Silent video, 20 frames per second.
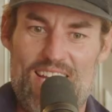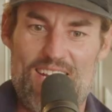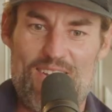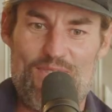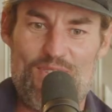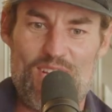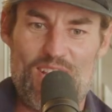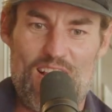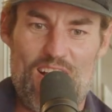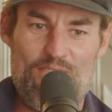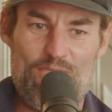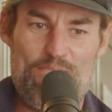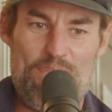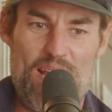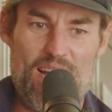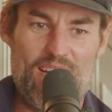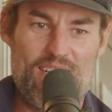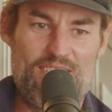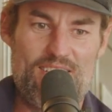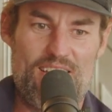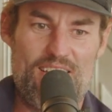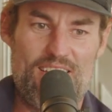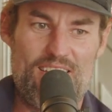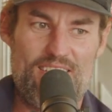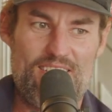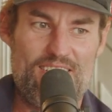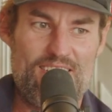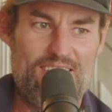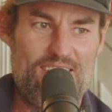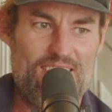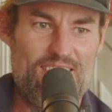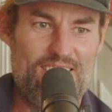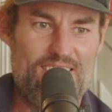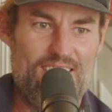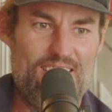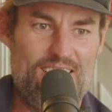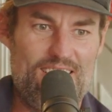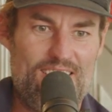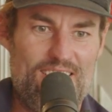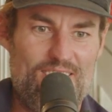if you love Benedine
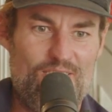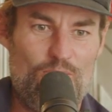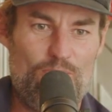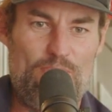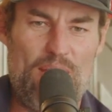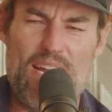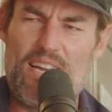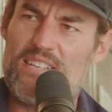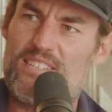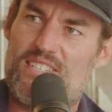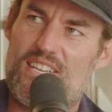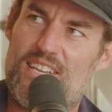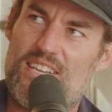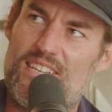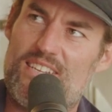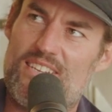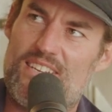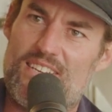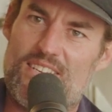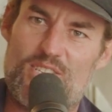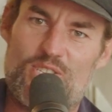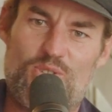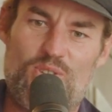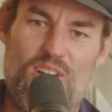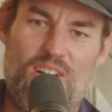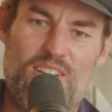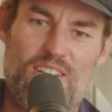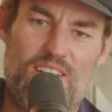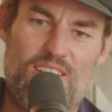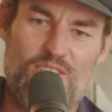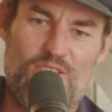or Benedine in Australia,